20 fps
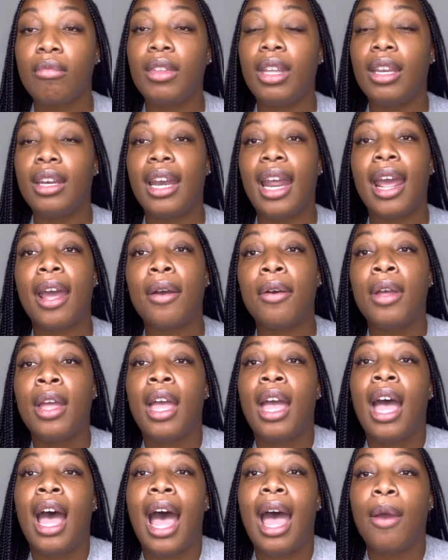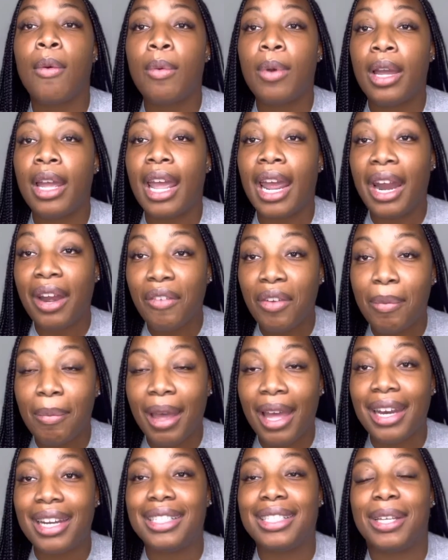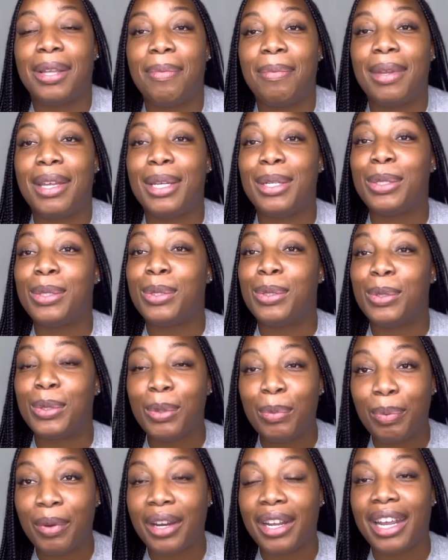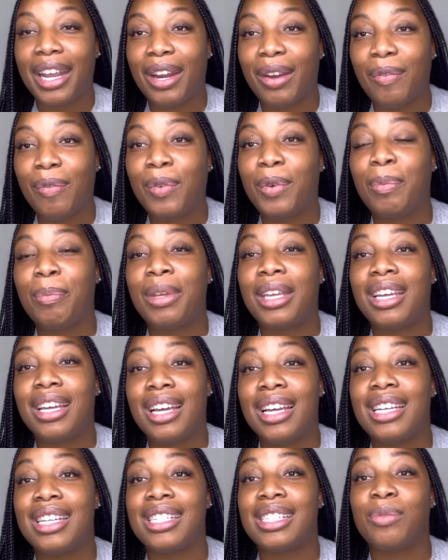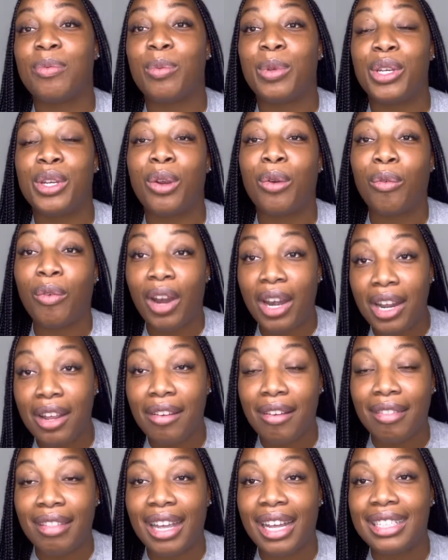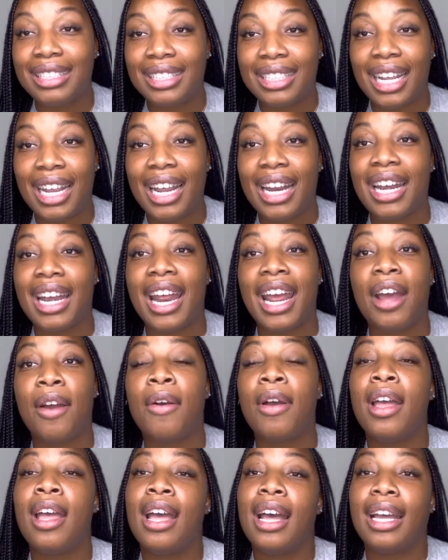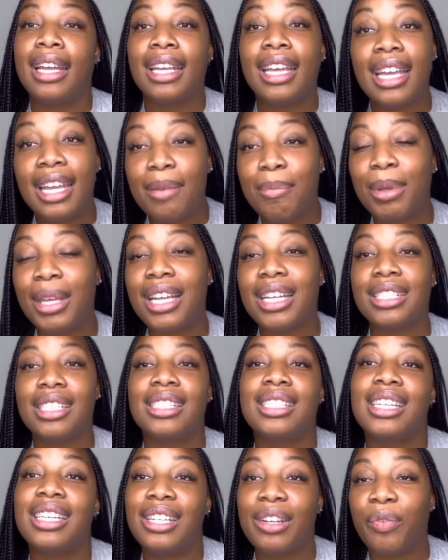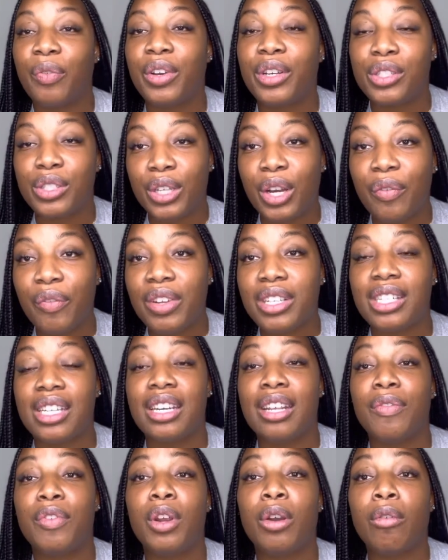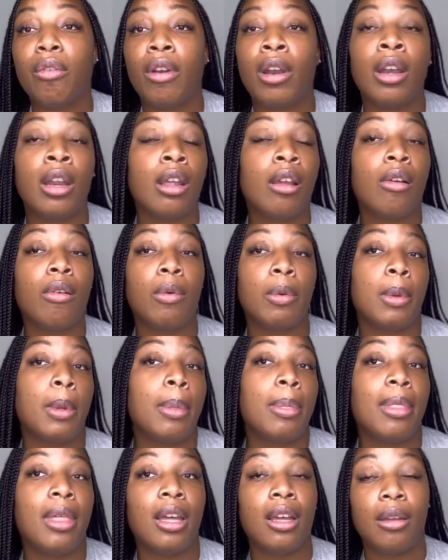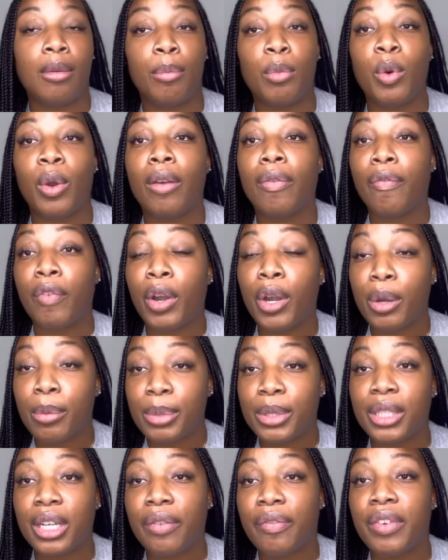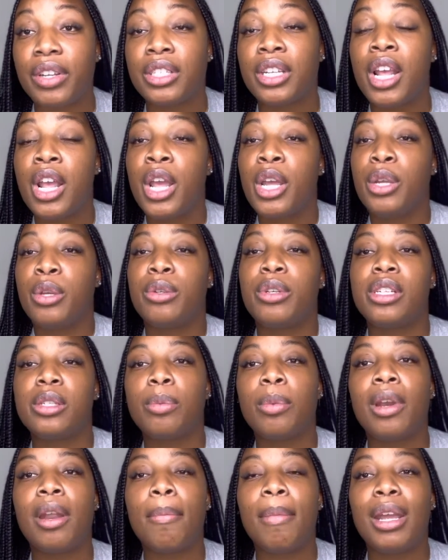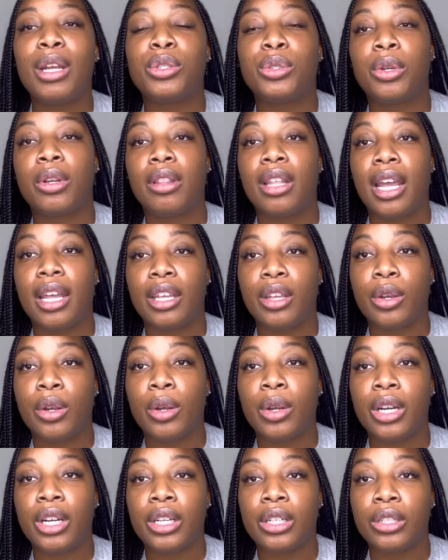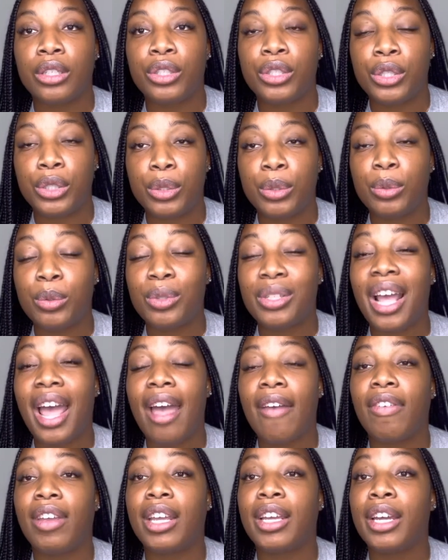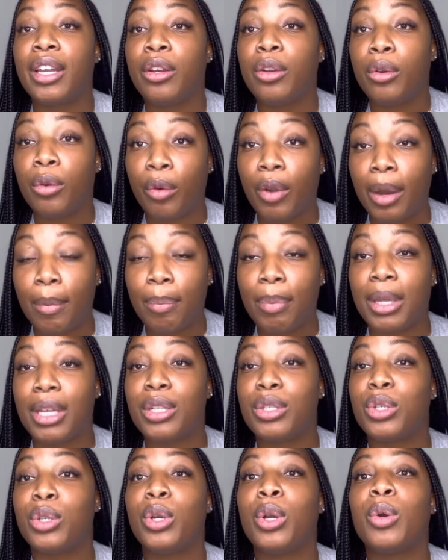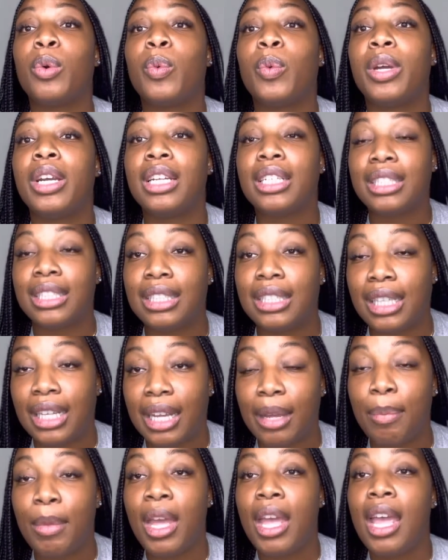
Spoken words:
Now, I want everybody to be super careful, because when you're running on that sand now, again, because it's a different surface, and if you're running on the more firm surface, you just want to make sure that your shoes have a good grip, because you don't want to slip.